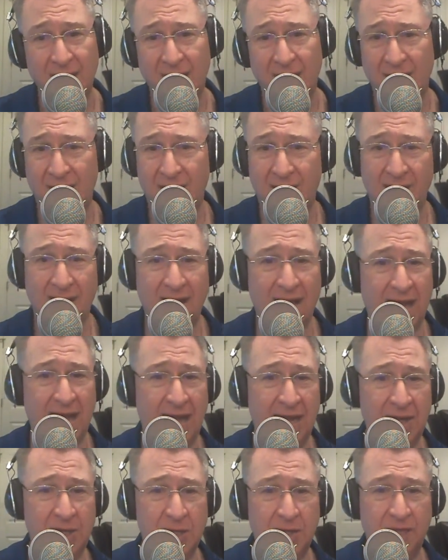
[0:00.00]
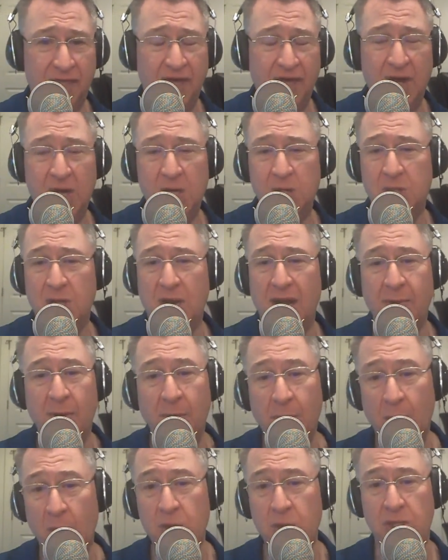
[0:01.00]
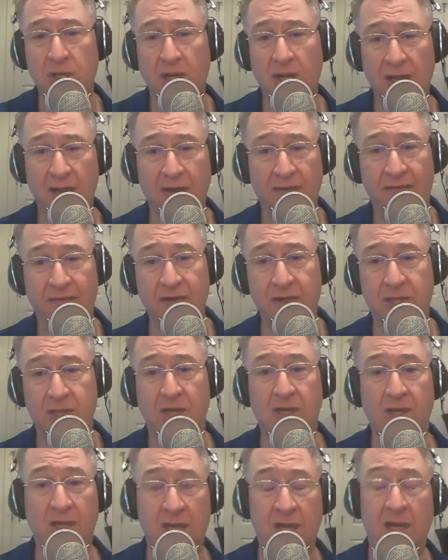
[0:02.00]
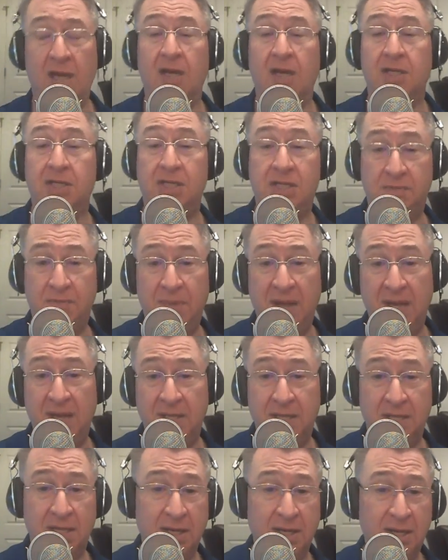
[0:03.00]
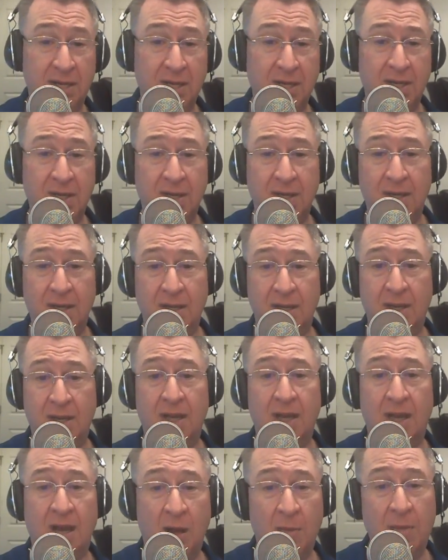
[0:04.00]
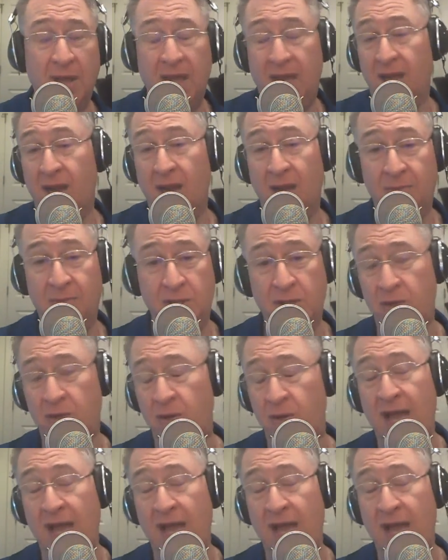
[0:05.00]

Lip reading: I just finished, and I'm emotionally and physically spent. I'll make it up to you.